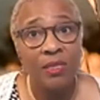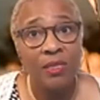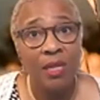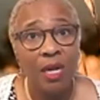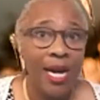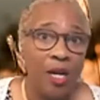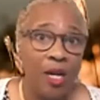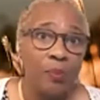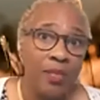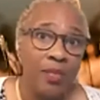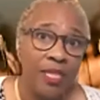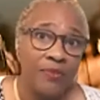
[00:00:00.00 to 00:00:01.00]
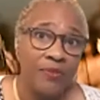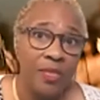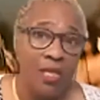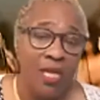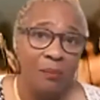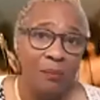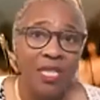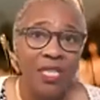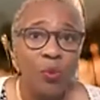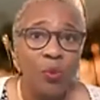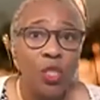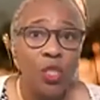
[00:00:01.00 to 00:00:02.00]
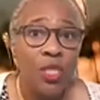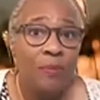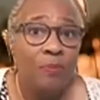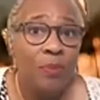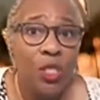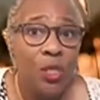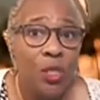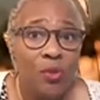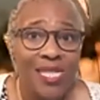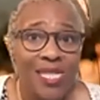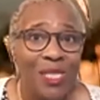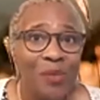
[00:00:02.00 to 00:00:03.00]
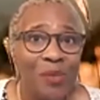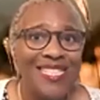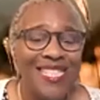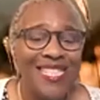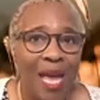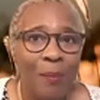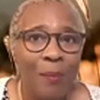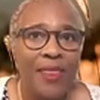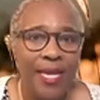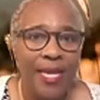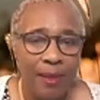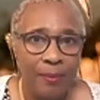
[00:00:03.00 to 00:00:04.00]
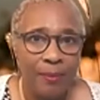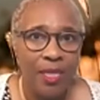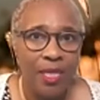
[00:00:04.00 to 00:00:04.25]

are our beliefs because we simply choose not to examine them